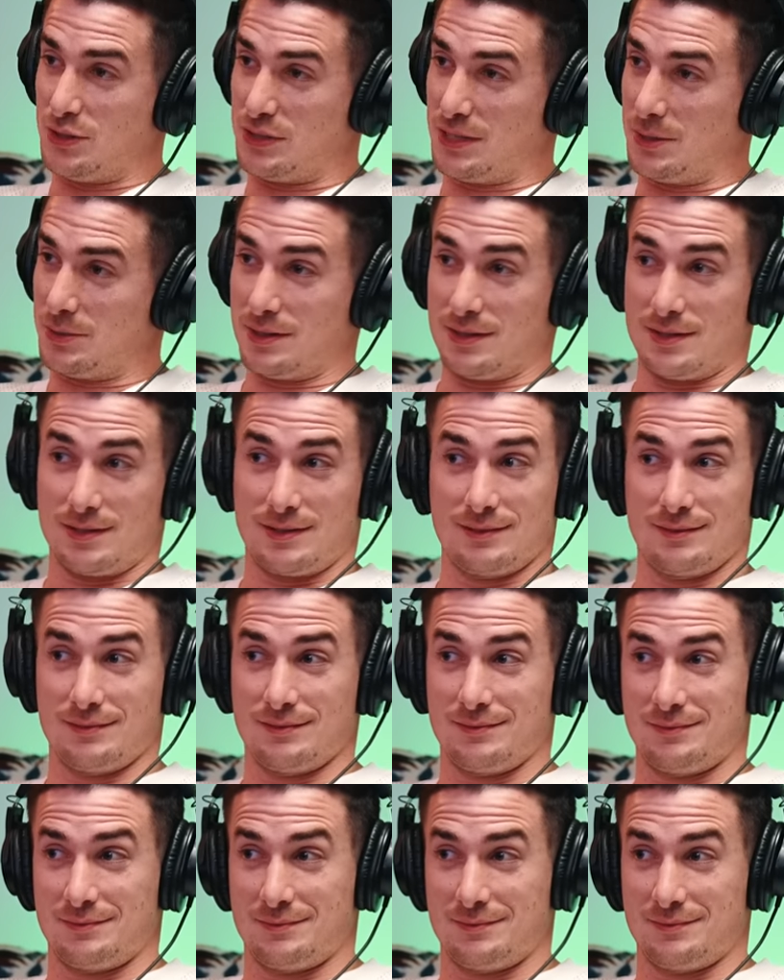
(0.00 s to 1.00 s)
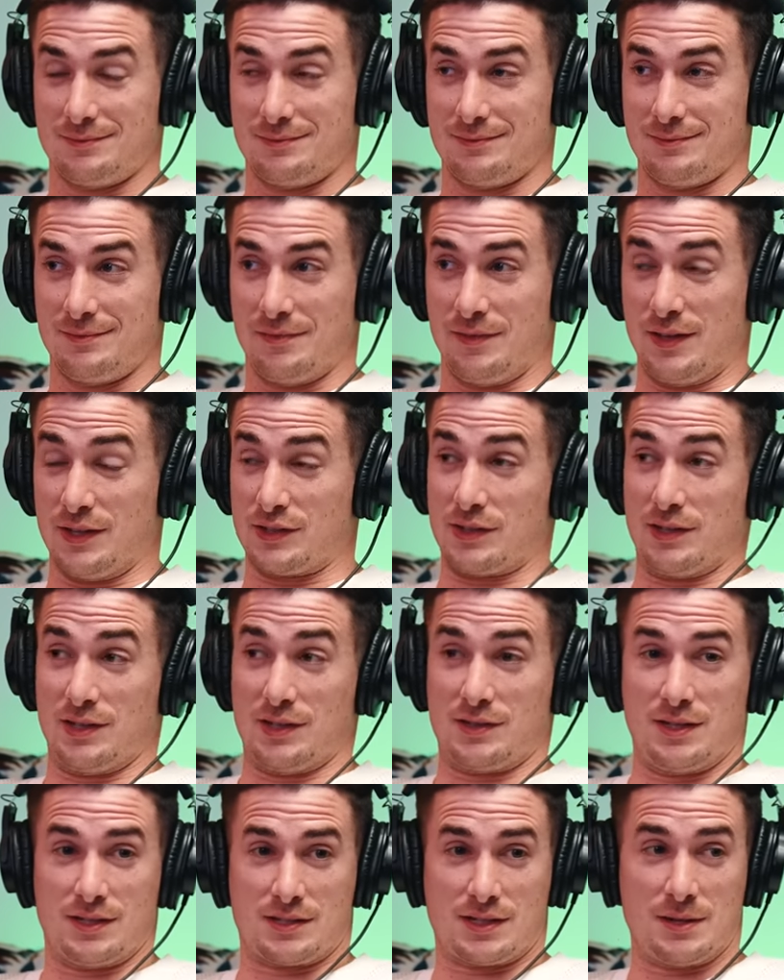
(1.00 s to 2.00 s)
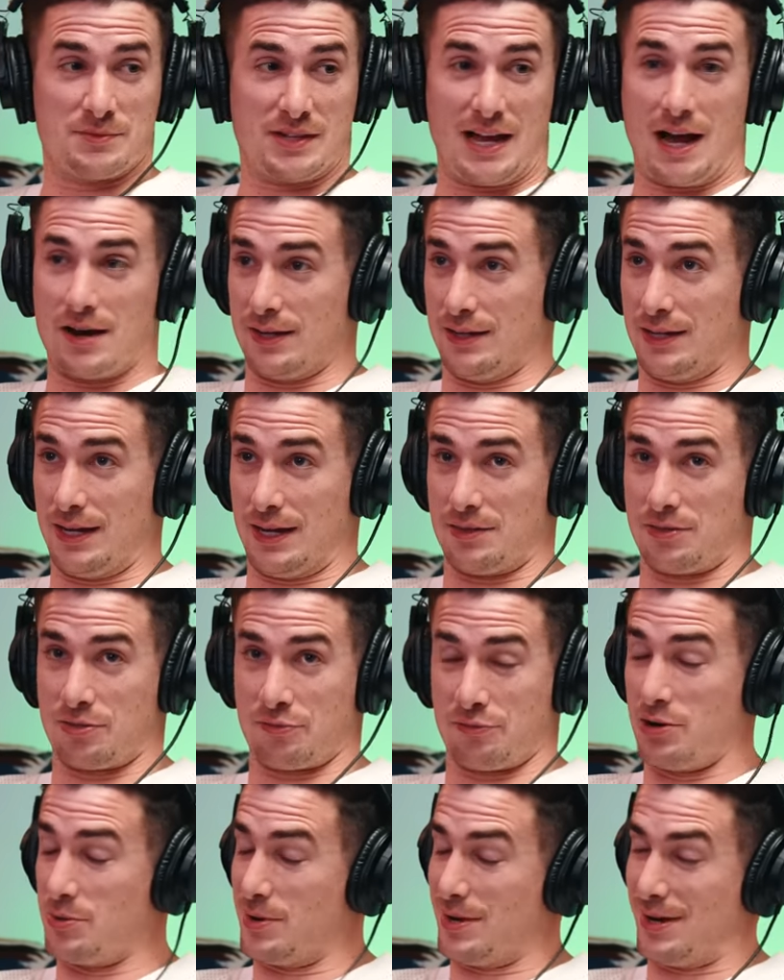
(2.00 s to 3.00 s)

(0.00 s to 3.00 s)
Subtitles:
you say what they are? This comes out in like 3